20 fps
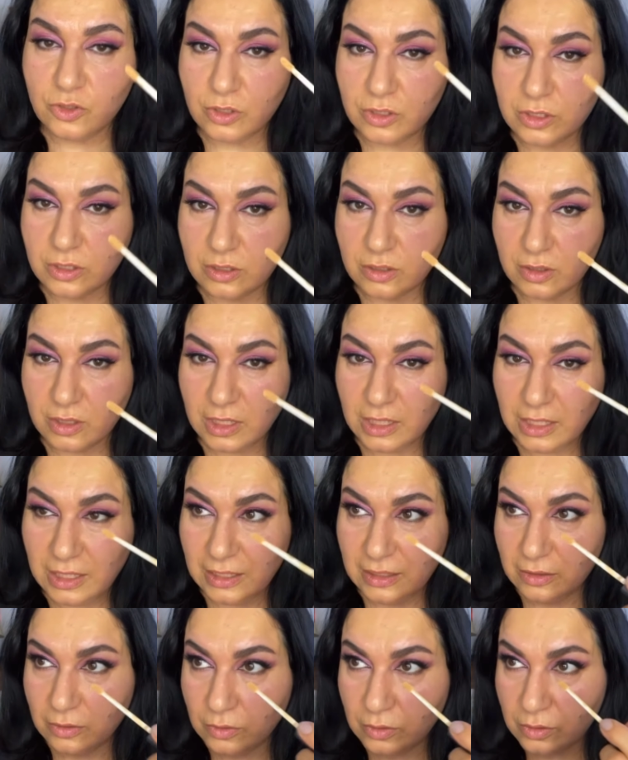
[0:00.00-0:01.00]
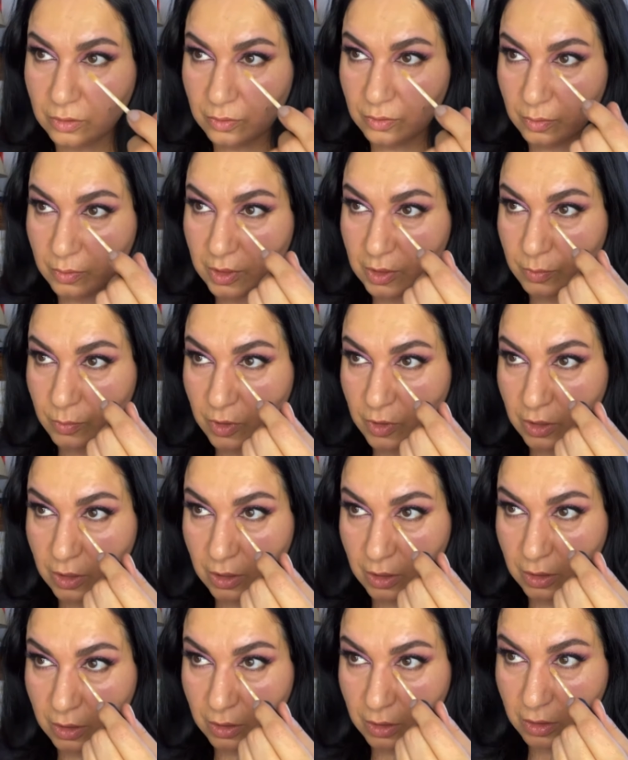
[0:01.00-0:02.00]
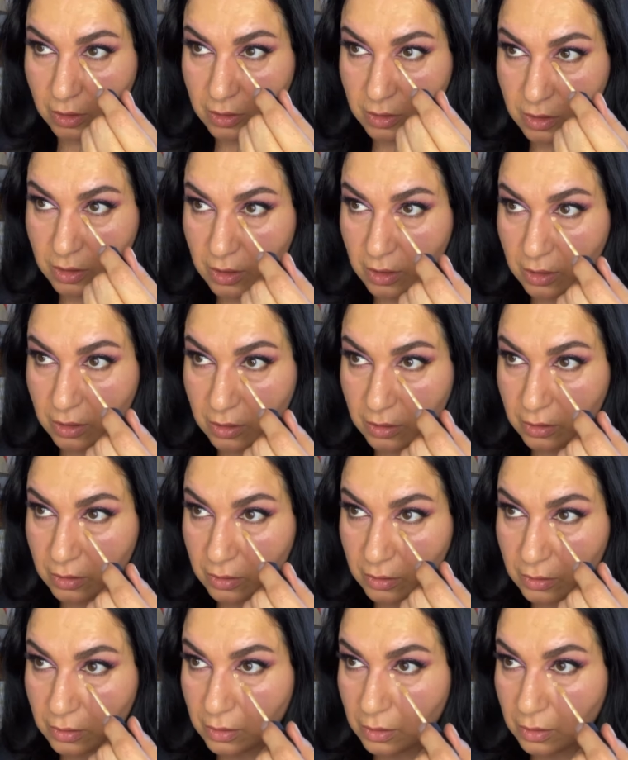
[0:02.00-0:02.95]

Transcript: just a little, with my concealer.